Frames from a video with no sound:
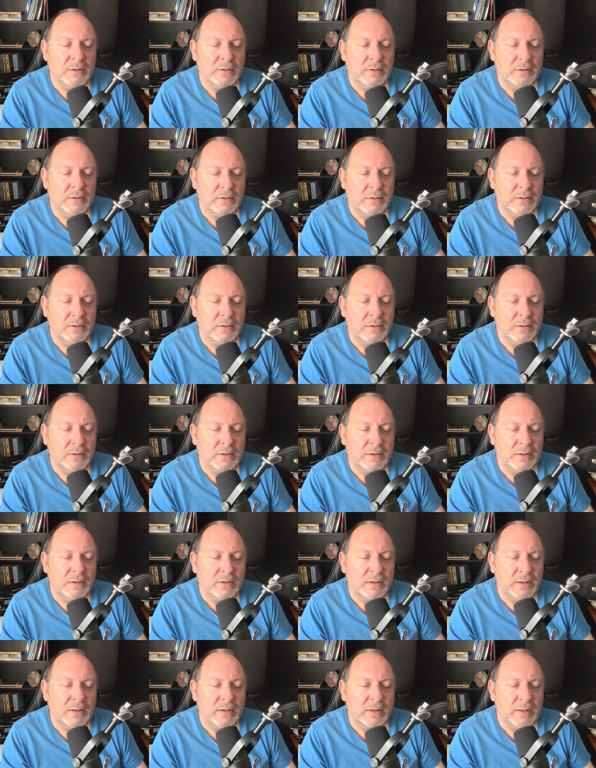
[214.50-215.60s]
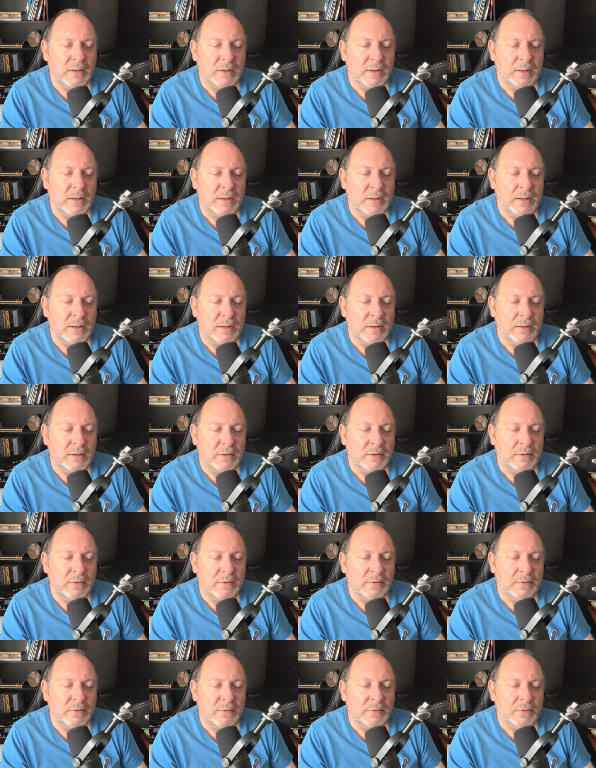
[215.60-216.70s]

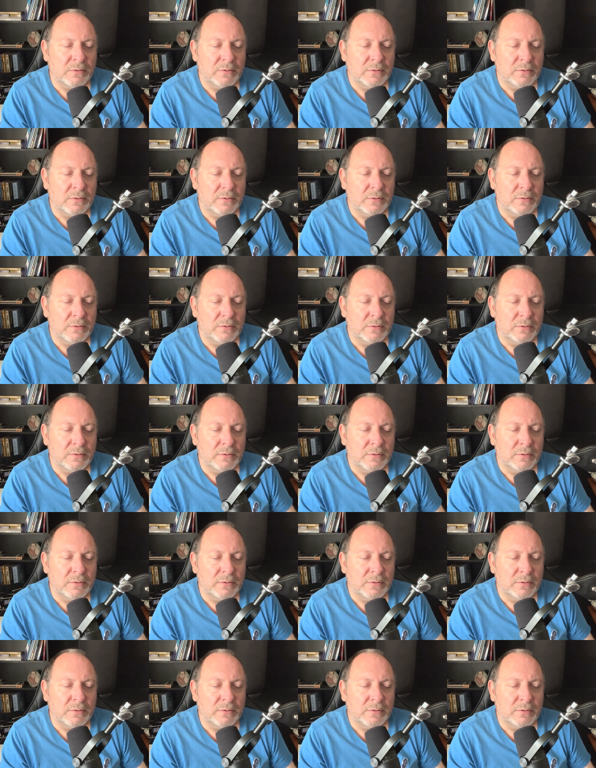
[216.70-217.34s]
[no speech]